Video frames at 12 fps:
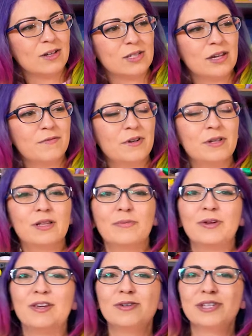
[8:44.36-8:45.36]
I'll definitely
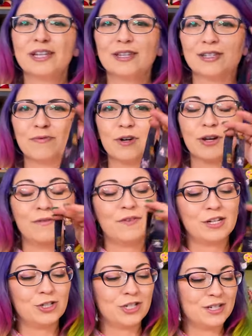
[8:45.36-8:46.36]
be using this for
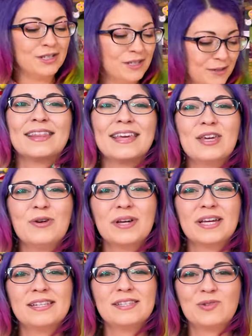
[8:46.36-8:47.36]
conventions. Thank you
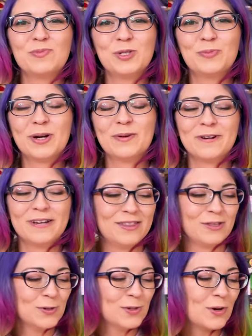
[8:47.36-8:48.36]
again so much, Barbara.
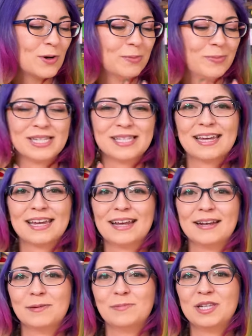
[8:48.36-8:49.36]
Those are amazing, and
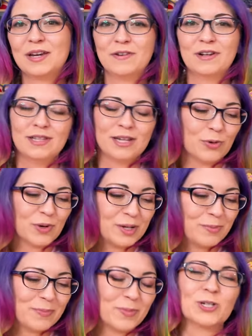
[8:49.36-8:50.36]
I'm definitely going to
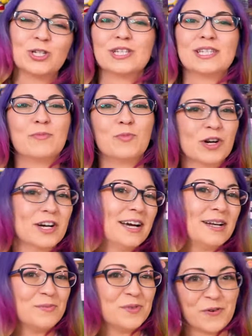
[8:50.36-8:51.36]
be purchasing more
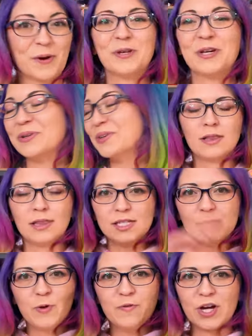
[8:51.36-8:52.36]
items from you. Let's
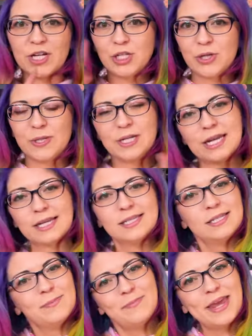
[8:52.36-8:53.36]
move on to the
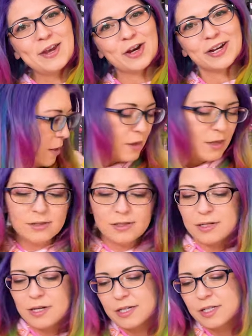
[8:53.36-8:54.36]
next maker. This
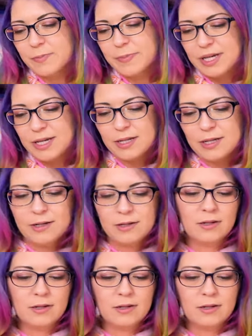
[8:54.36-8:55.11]
next pin